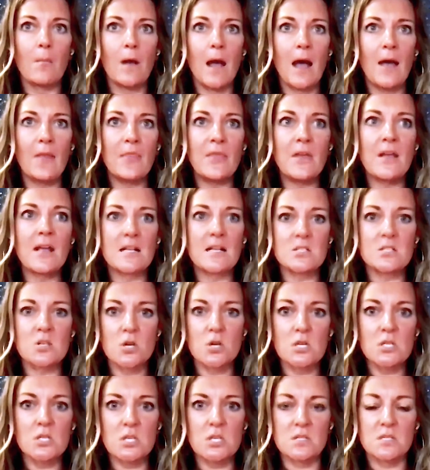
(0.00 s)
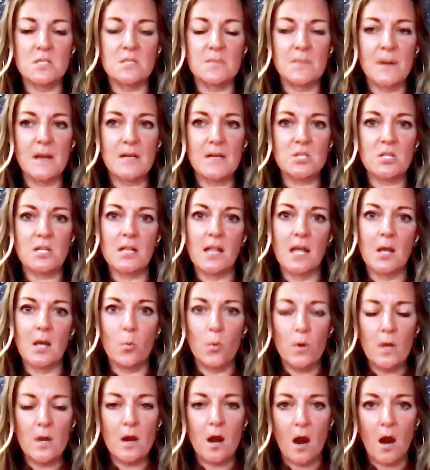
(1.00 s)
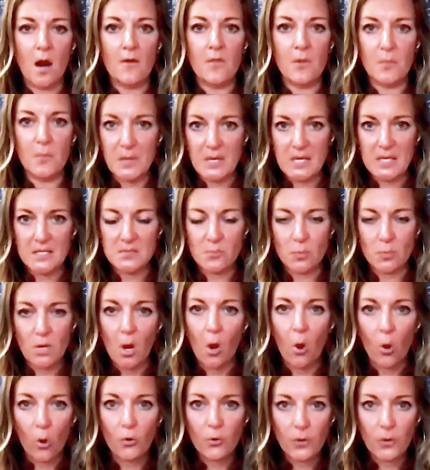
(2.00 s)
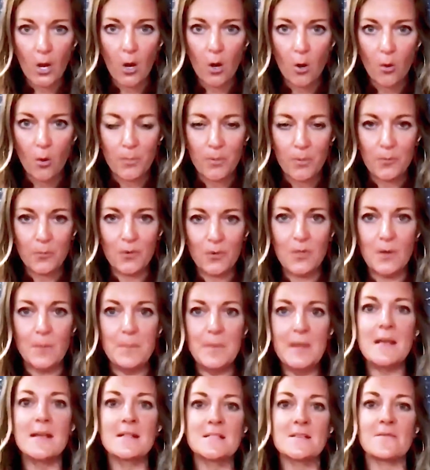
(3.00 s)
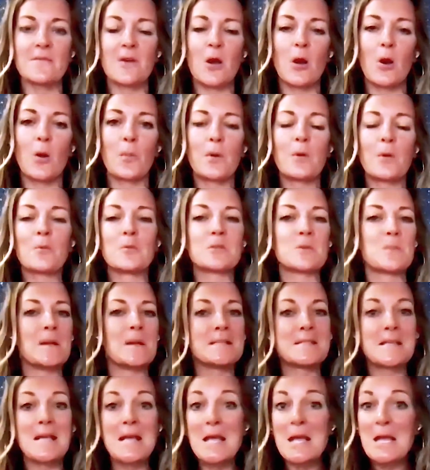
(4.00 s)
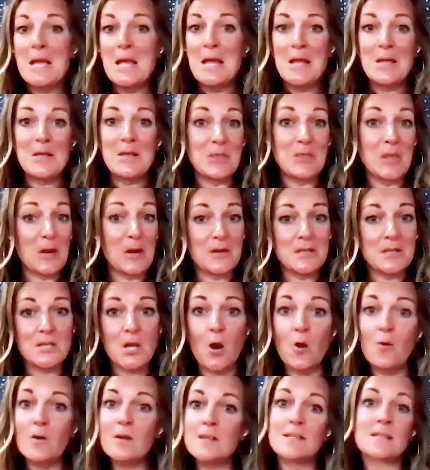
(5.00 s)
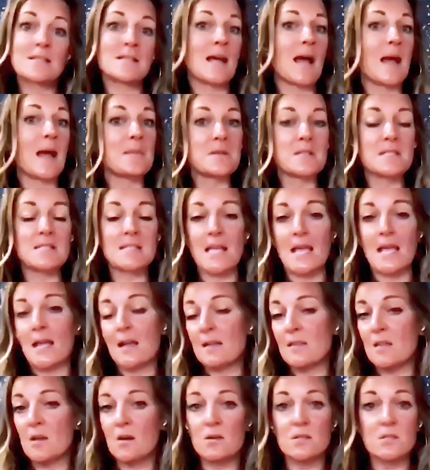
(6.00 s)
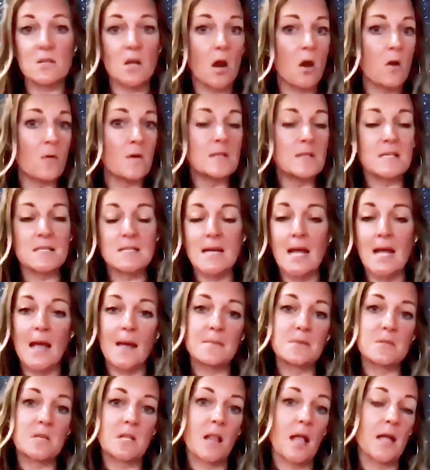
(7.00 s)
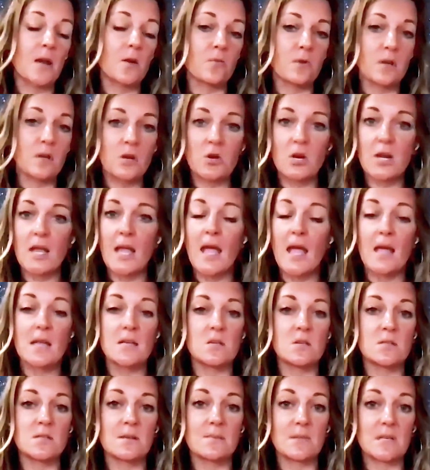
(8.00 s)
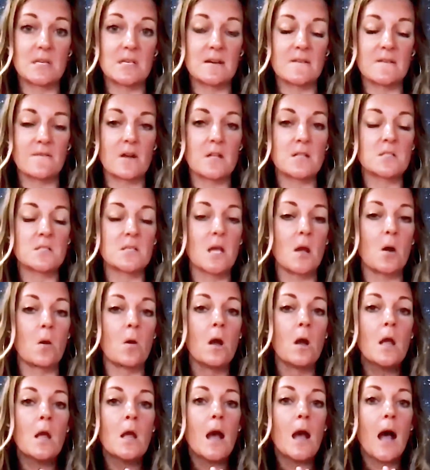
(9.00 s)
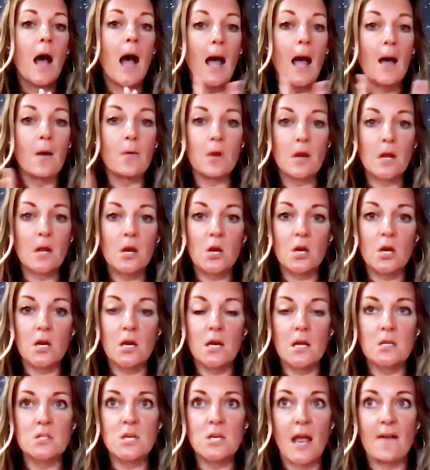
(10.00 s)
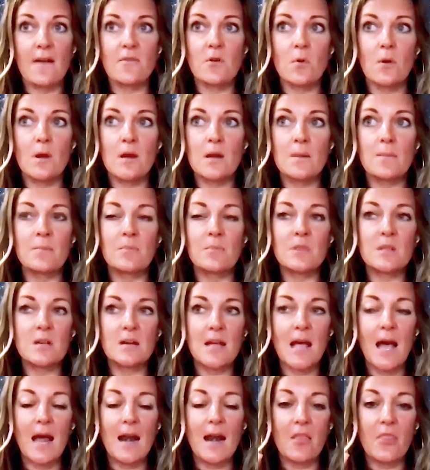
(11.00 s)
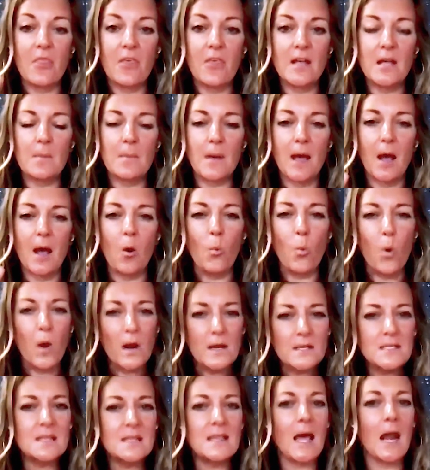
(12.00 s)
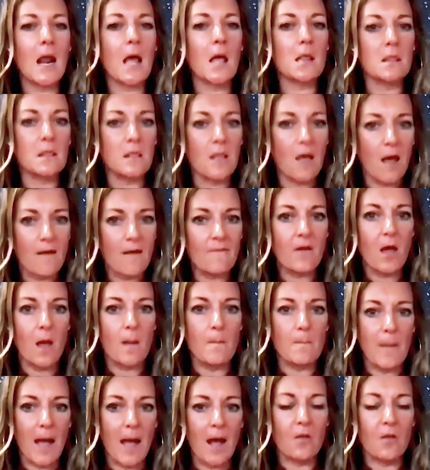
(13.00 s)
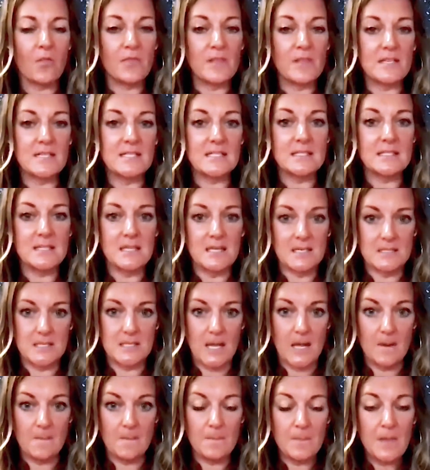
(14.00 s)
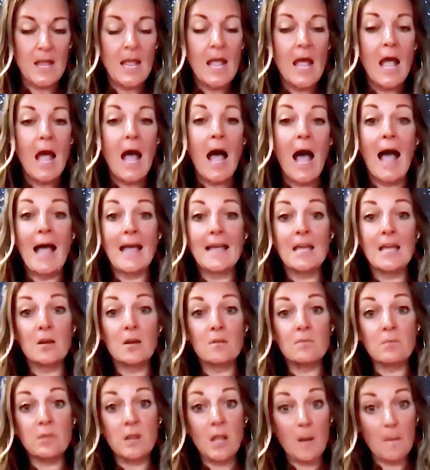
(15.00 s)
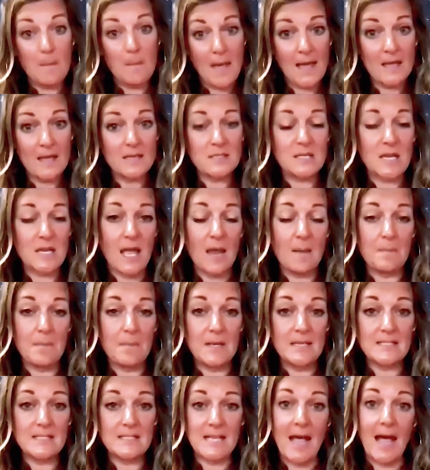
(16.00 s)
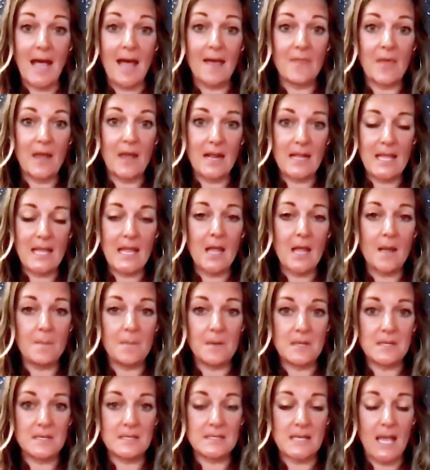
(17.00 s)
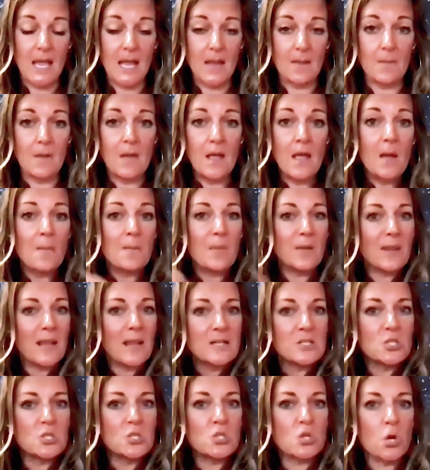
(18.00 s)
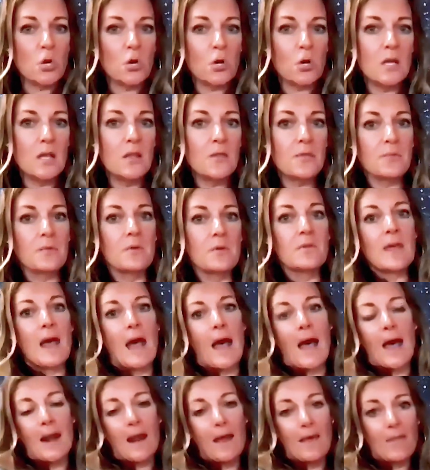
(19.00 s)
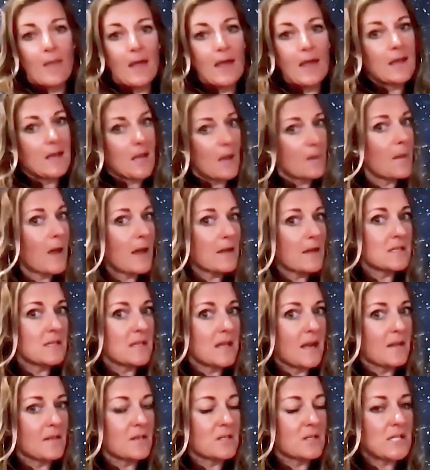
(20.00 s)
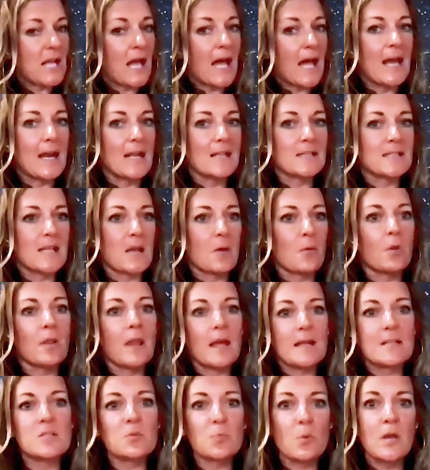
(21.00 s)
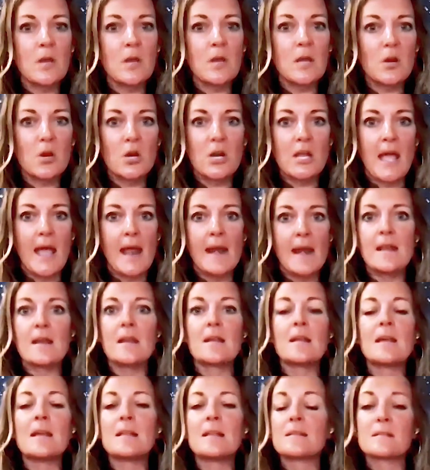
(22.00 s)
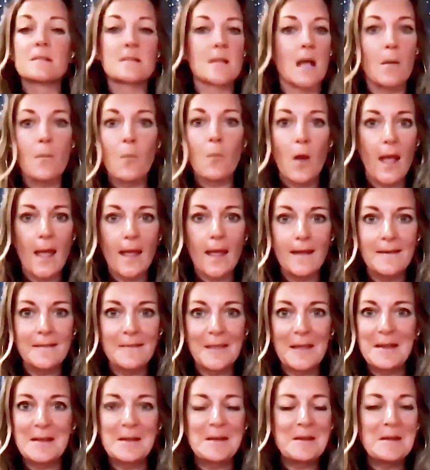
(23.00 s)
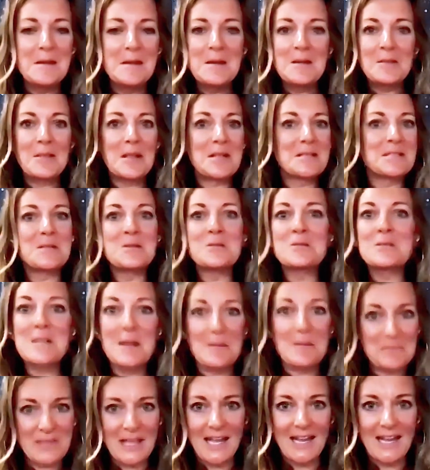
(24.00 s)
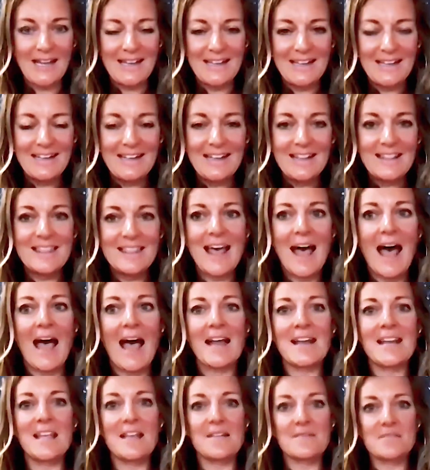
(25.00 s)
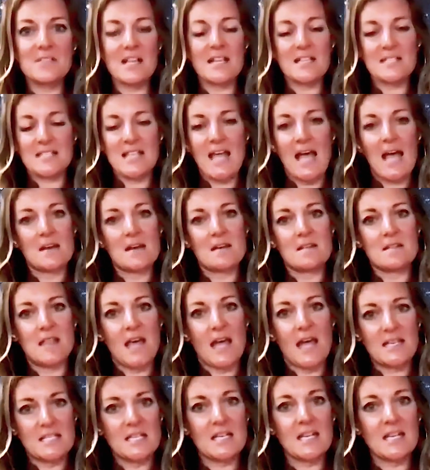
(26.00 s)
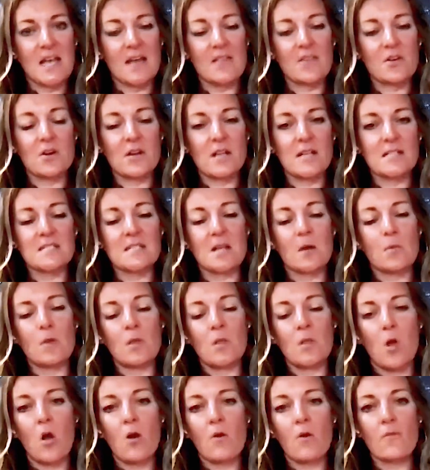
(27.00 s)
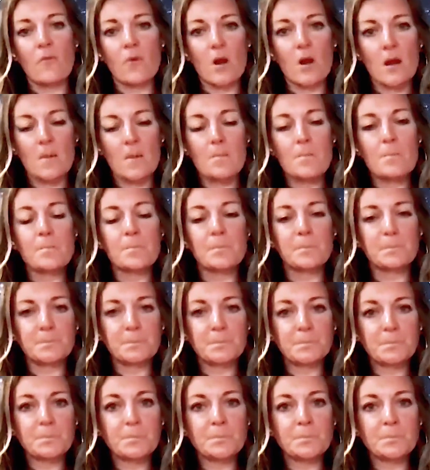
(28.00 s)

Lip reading: I think as Christians, especially, like, we are the beacons. We hold hope. We're the beacons of hope, which means there is always a time to sing. There is always a time to like recreate and do something different. So I would encourage everyone to kind of think about, what is it that I love about this season? I can lament and be sad that it can't be the same, but let's journey through that and like come out to the other side and say, well, let's recreate it in some way. Like, let's do something that gives us that togetherness that we long for.